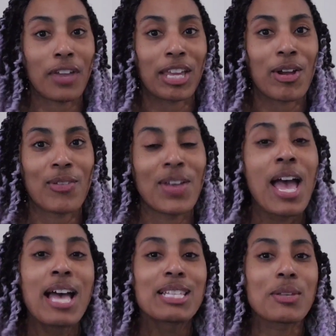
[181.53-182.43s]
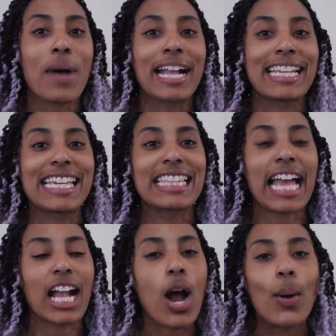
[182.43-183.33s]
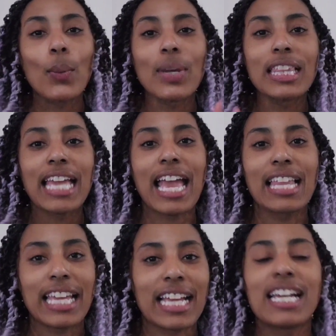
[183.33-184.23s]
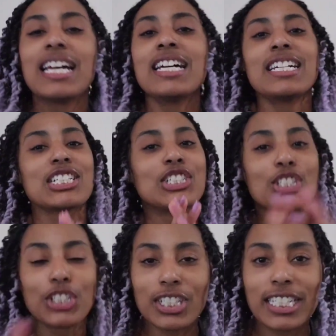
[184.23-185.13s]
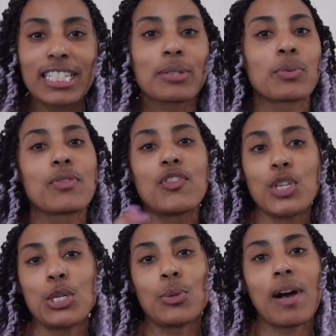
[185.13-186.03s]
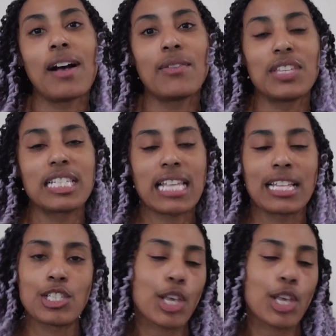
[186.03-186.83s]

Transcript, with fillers: her fan off so I could get like a really like good review of the scent.